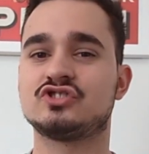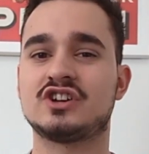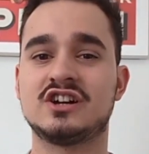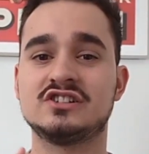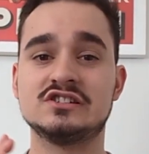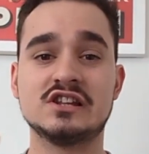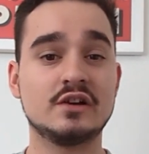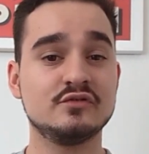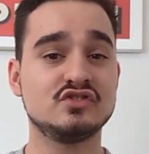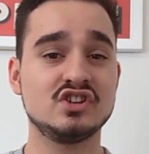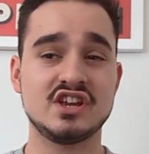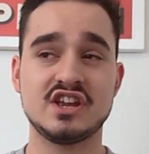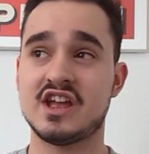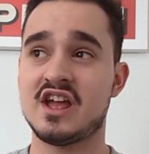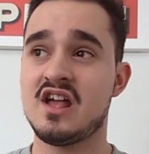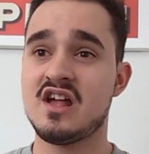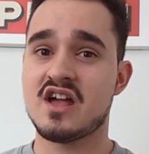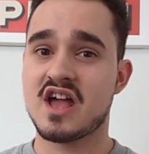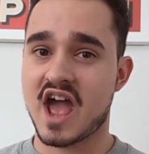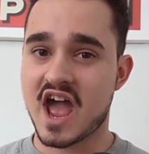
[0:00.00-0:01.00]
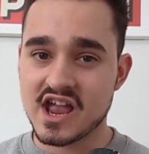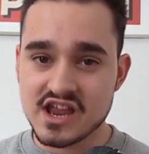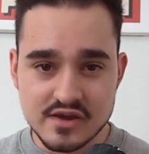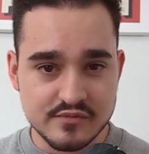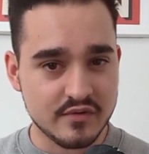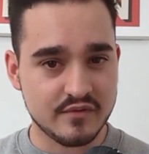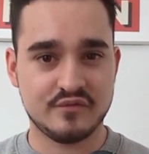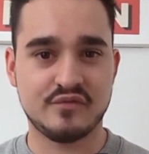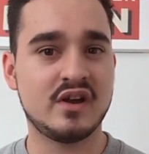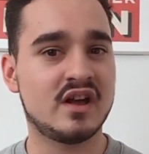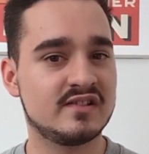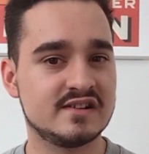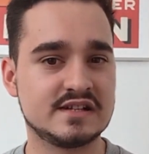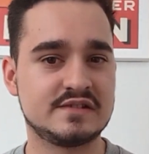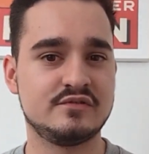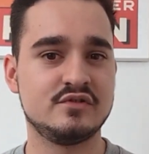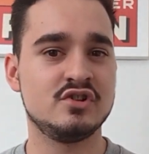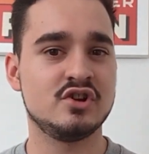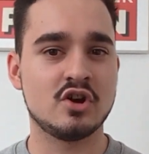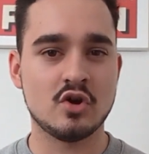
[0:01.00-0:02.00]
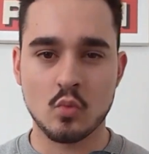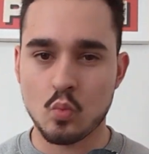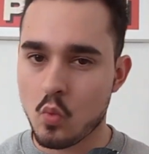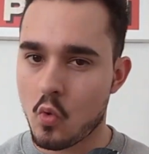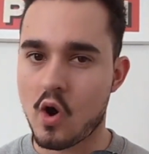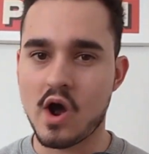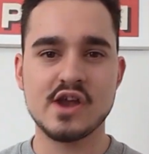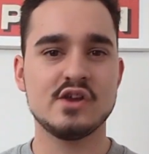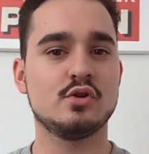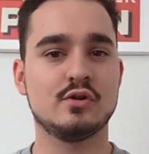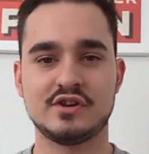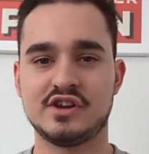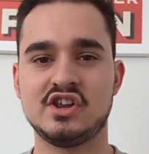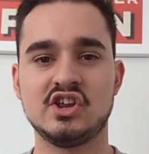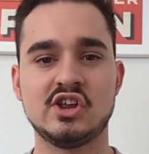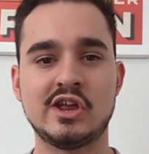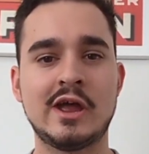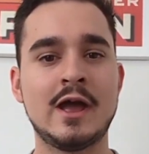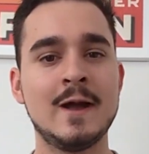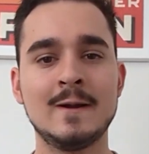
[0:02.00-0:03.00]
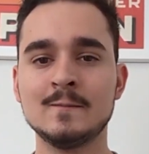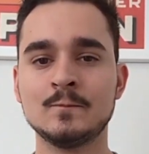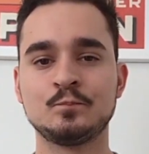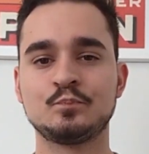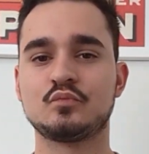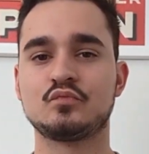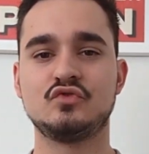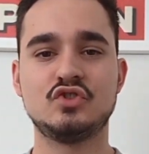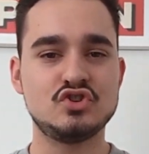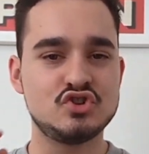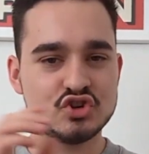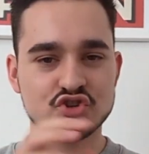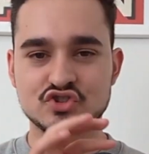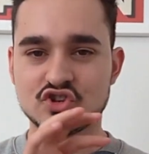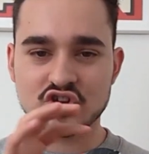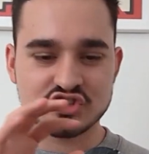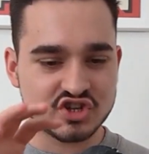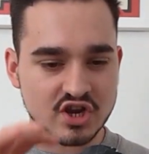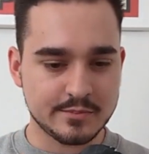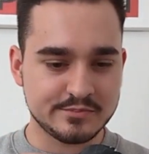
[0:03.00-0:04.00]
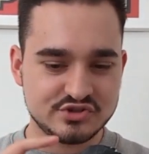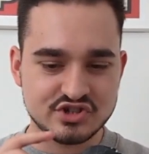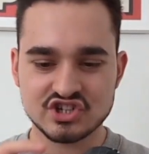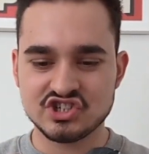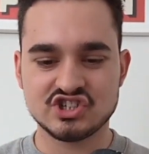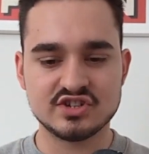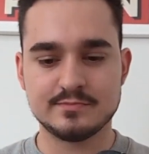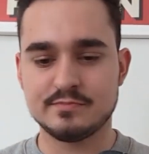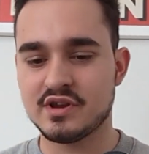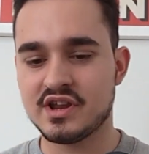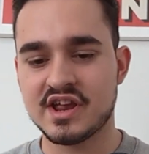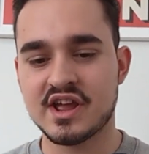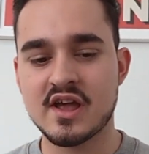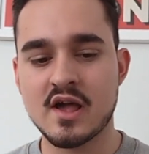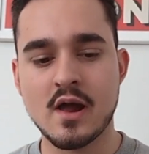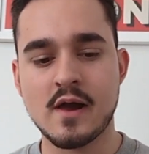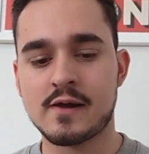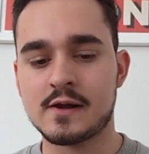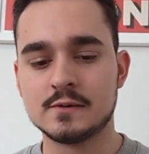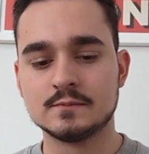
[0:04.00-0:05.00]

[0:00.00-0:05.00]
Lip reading: I'd love to hear how you even found this video, why you're here. Did you search up ginger beer,